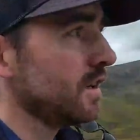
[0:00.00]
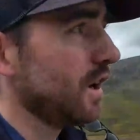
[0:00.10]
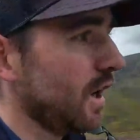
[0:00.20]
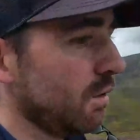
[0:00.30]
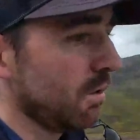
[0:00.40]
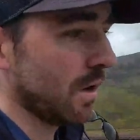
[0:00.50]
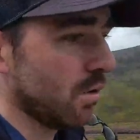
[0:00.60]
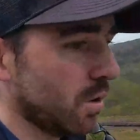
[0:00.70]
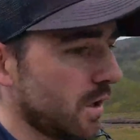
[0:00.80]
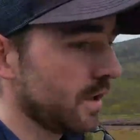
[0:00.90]
I
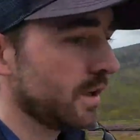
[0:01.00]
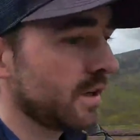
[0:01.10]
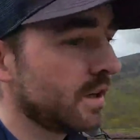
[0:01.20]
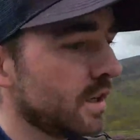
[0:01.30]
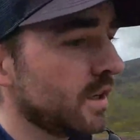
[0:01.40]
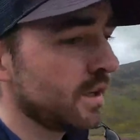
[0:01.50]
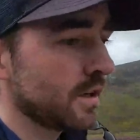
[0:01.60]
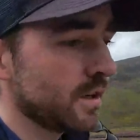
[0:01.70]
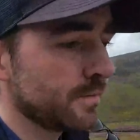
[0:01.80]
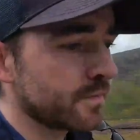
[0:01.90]
will
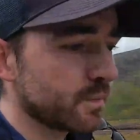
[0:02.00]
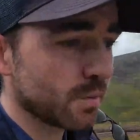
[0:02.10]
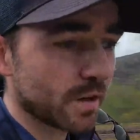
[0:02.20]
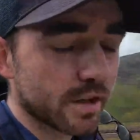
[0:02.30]
maybe